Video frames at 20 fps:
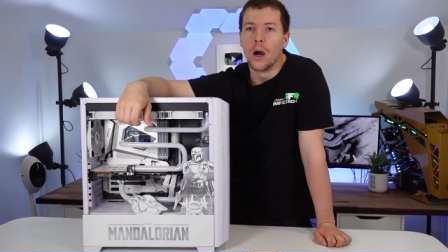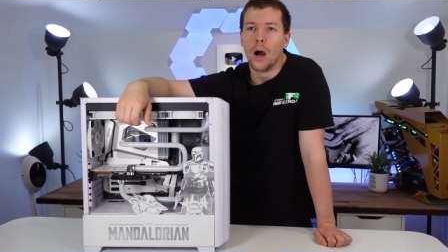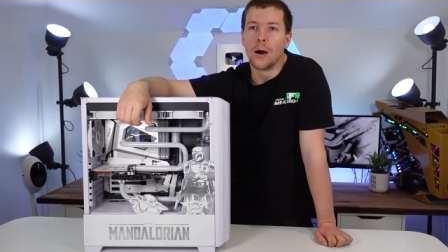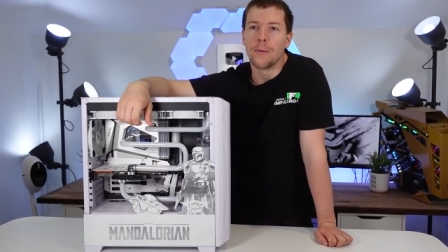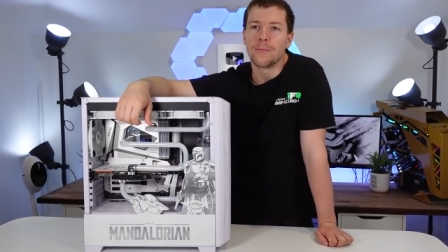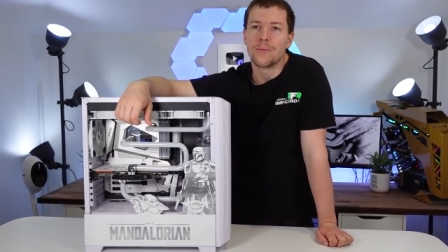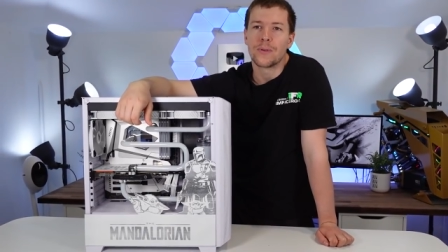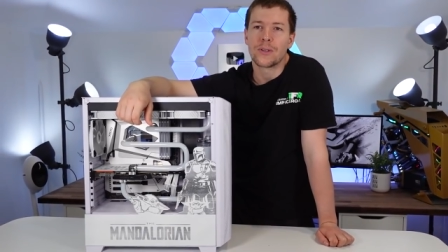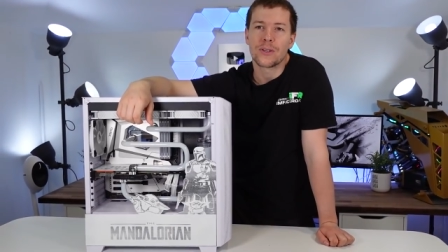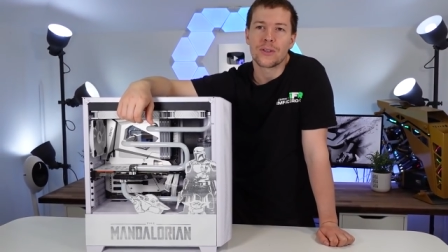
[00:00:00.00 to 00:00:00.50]

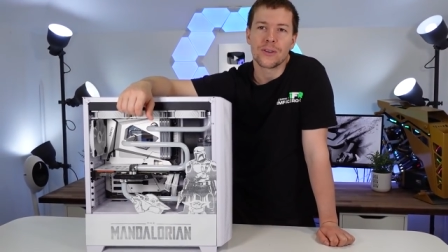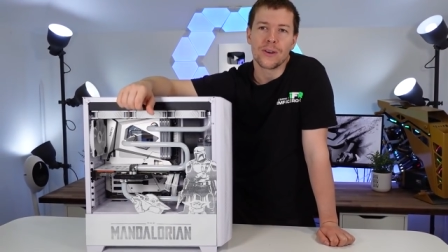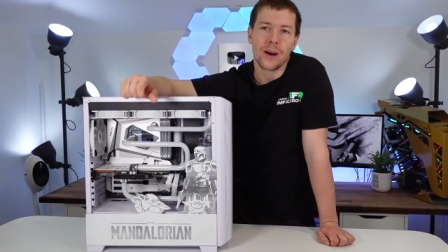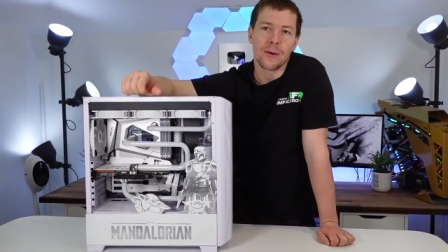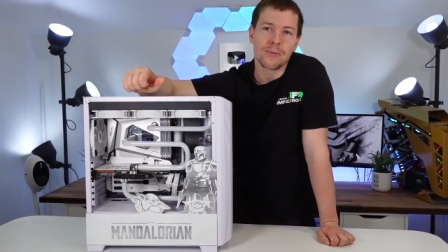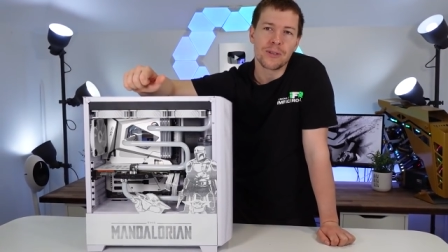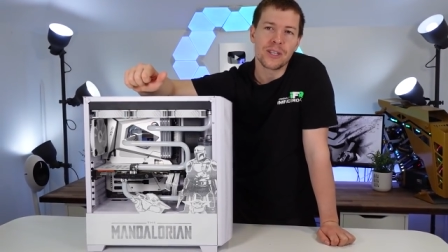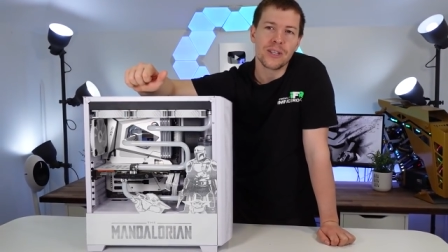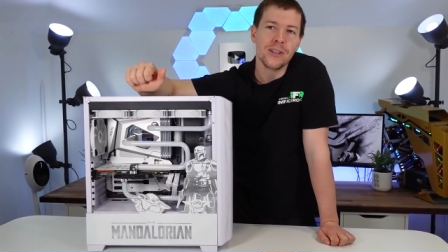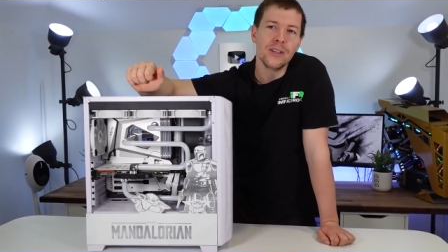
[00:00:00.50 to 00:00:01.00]
I'm,
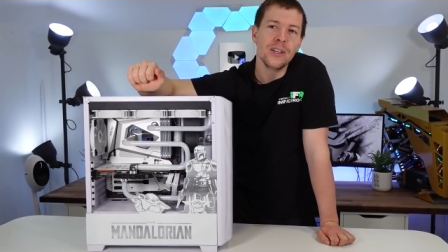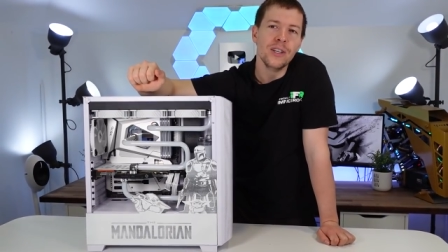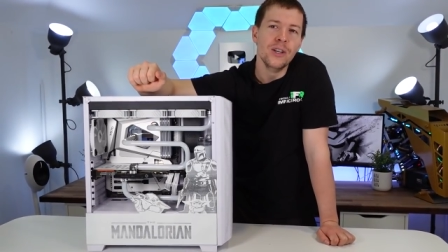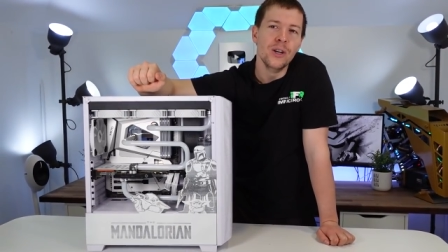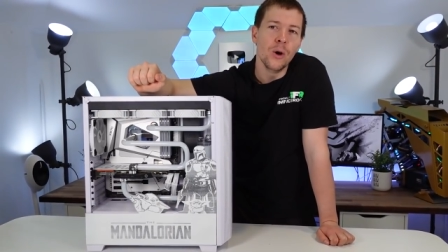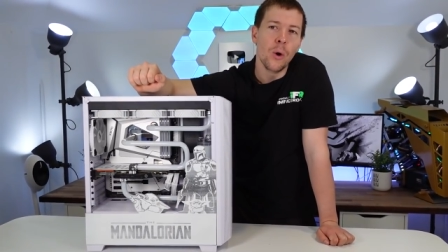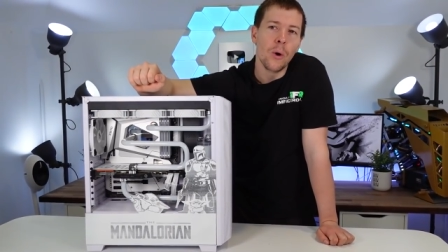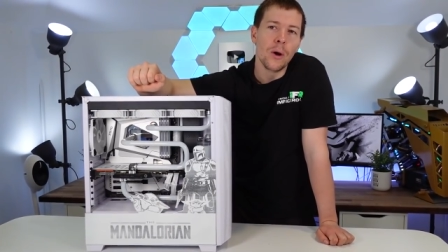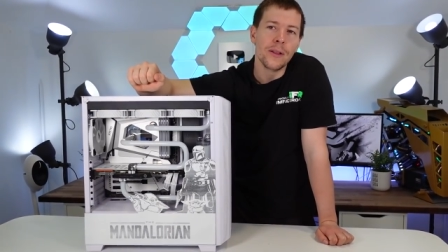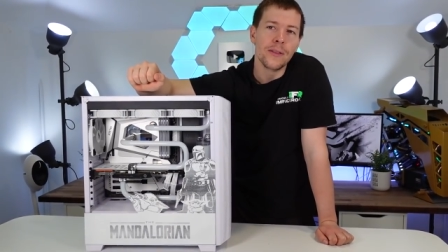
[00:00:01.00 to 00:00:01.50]
I'm still
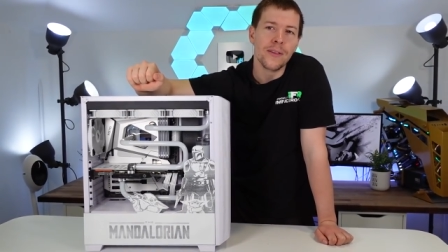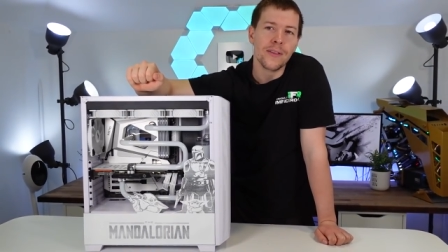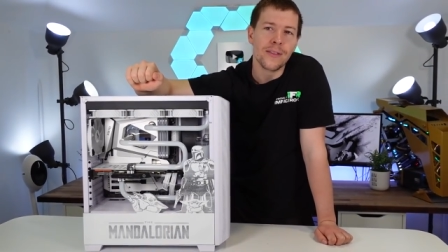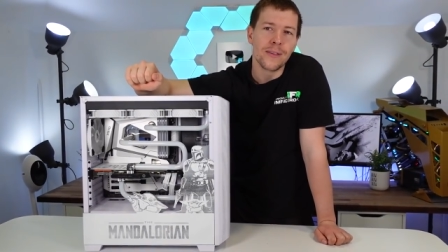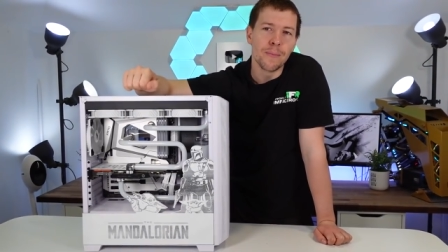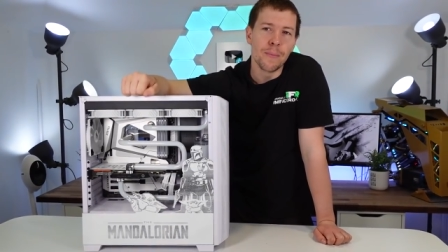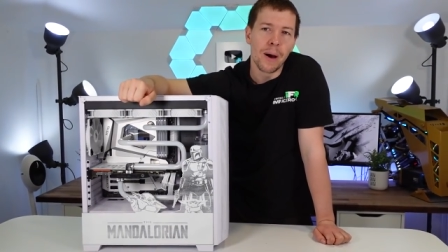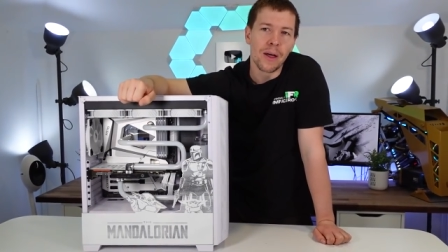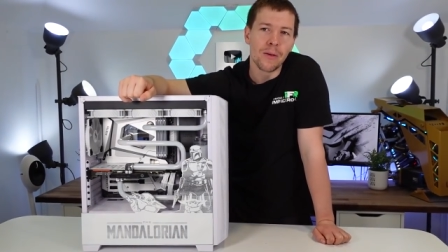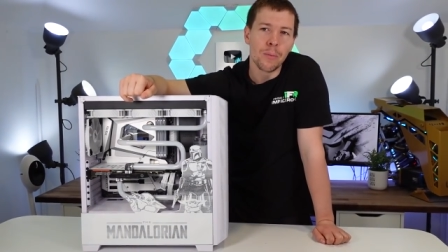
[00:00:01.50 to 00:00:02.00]
annoyed that
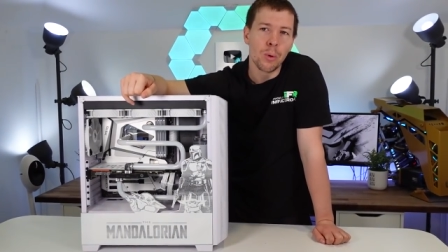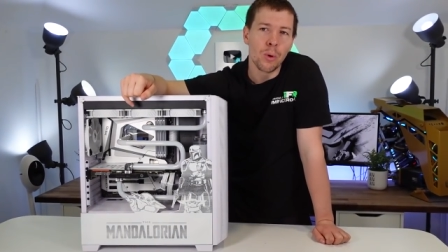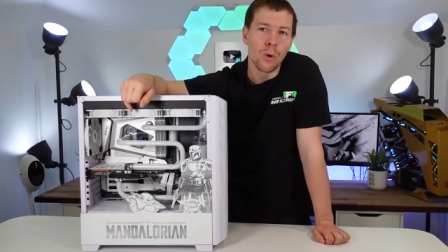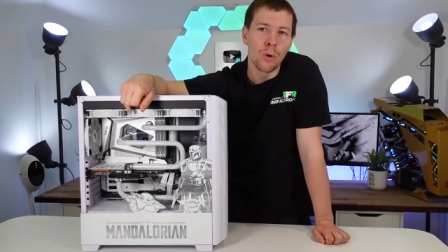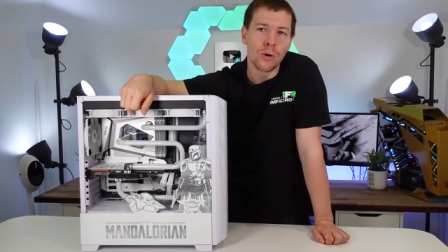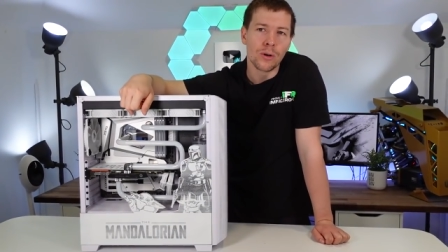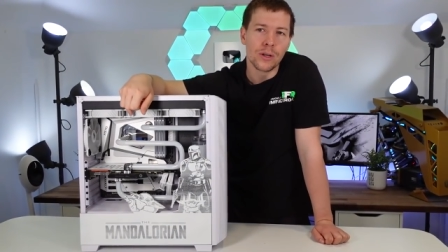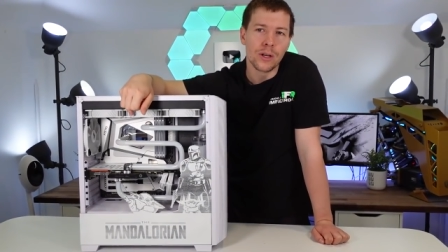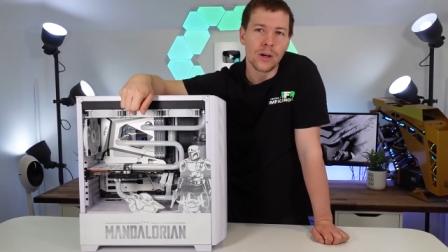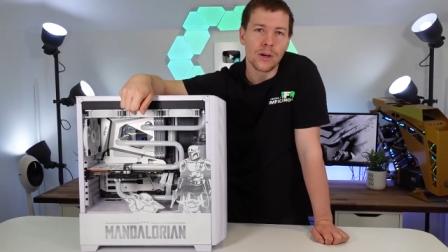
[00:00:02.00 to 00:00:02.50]
the motherboard